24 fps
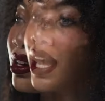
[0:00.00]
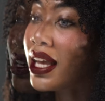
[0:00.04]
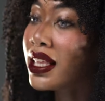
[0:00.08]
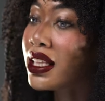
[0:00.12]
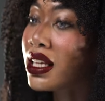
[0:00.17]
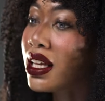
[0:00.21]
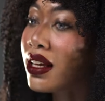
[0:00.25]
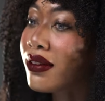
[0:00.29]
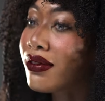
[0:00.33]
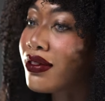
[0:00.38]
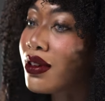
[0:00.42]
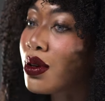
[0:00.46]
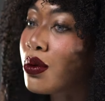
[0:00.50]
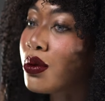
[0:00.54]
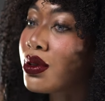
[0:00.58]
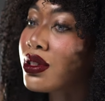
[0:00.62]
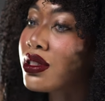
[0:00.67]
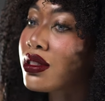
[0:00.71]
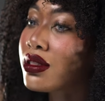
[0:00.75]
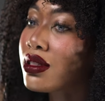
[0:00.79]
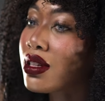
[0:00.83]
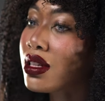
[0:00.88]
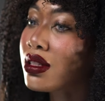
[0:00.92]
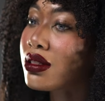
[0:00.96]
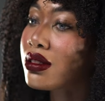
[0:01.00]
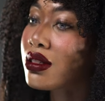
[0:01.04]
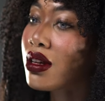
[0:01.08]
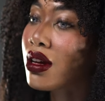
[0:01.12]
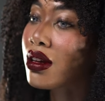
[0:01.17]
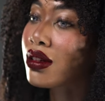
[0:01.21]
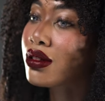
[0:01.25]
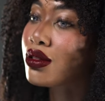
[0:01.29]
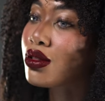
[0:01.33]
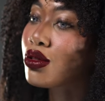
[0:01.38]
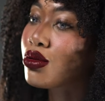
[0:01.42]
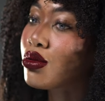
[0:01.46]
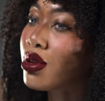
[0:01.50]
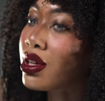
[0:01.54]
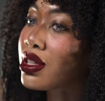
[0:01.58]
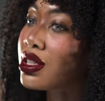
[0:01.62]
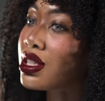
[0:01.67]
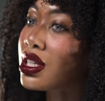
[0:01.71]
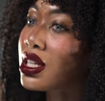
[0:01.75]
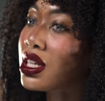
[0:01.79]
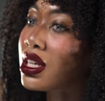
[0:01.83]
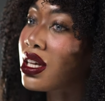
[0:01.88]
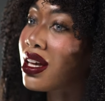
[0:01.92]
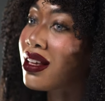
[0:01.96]
And if you insist on
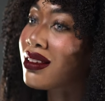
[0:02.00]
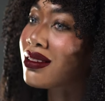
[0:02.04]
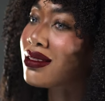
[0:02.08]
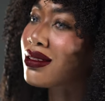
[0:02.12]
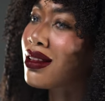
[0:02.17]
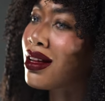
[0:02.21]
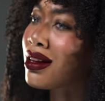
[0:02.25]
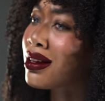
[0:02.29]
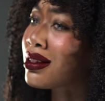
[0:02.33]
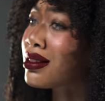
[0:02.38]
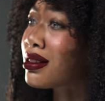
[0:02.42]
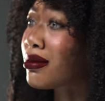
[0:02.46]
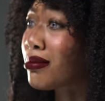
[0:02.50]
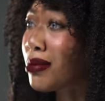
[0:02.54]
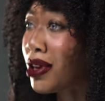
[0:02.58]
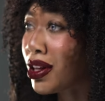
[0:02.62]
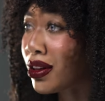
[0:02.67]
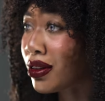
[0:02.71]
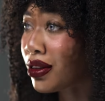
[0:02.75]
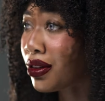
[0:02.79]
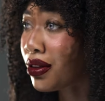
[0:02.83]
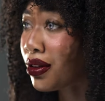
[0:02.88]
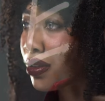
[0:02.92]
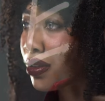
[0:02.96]
stretching as long as a month,